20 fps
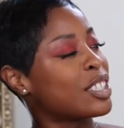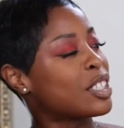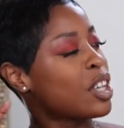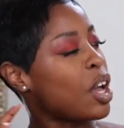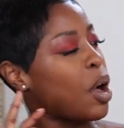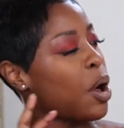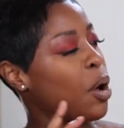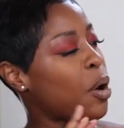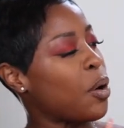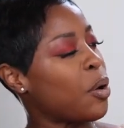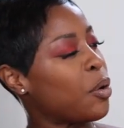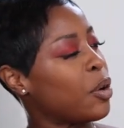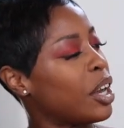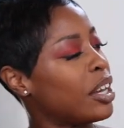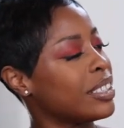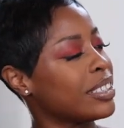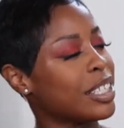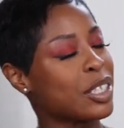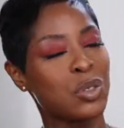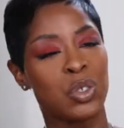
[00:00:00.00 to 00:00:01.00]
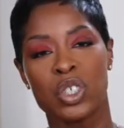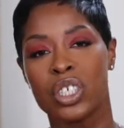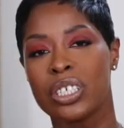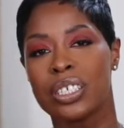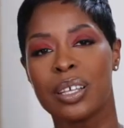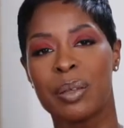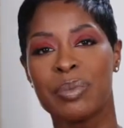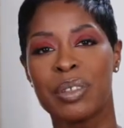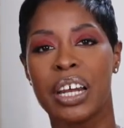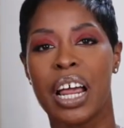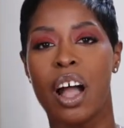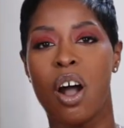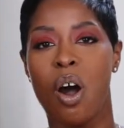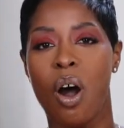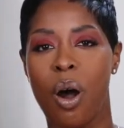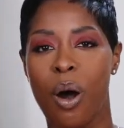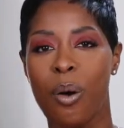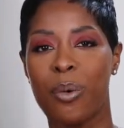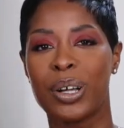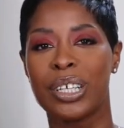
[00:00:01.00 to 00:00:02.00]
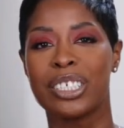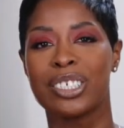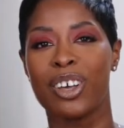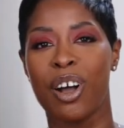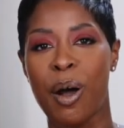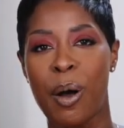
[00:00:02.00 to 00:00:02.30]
so this was just something I always,